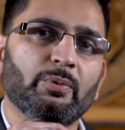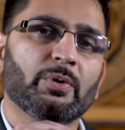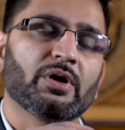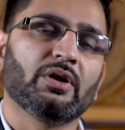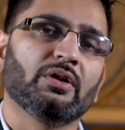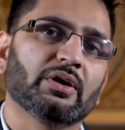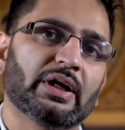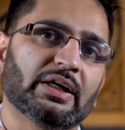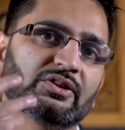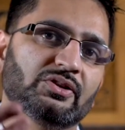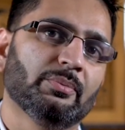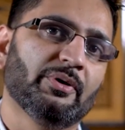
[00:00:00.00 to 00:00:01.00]
we're going to look at
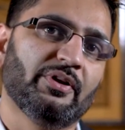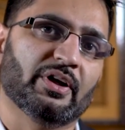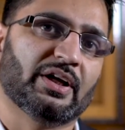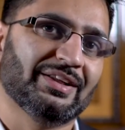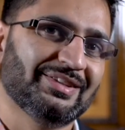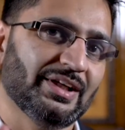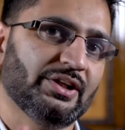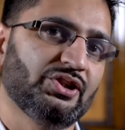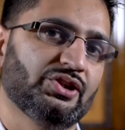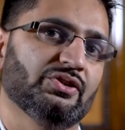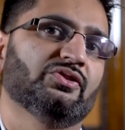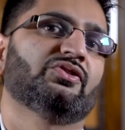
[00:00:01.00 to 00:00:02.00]
some of the
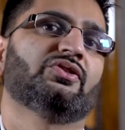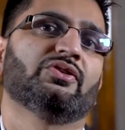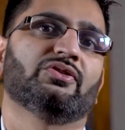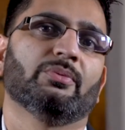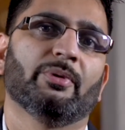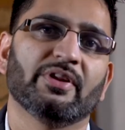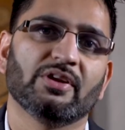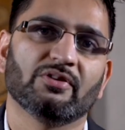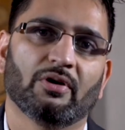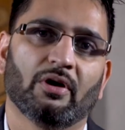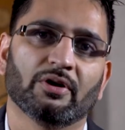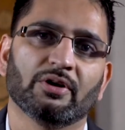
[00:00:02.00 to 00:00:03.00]
contentions to some of these
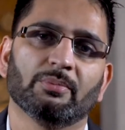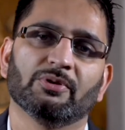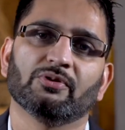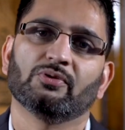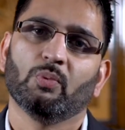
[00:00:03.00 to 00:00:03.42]
arguments.